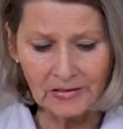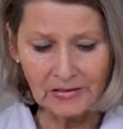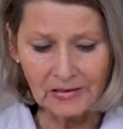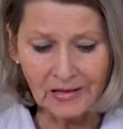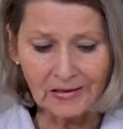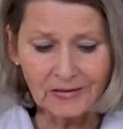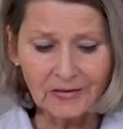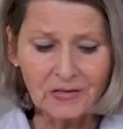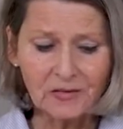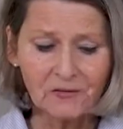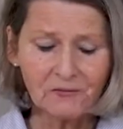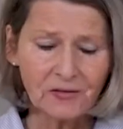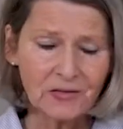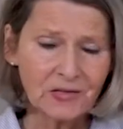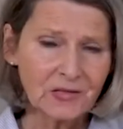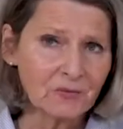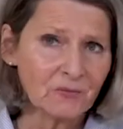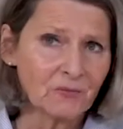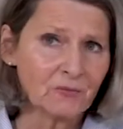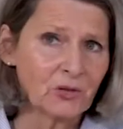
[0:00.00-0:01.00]
All the
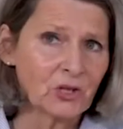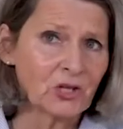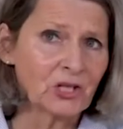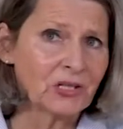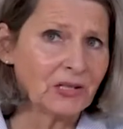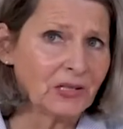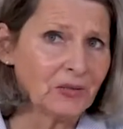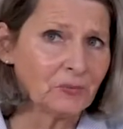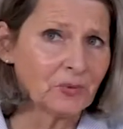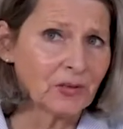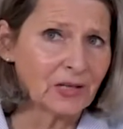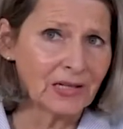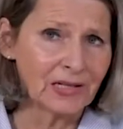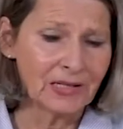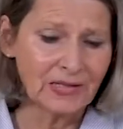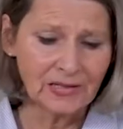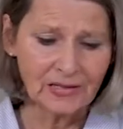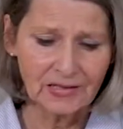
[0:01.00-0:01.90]
knowledge has existed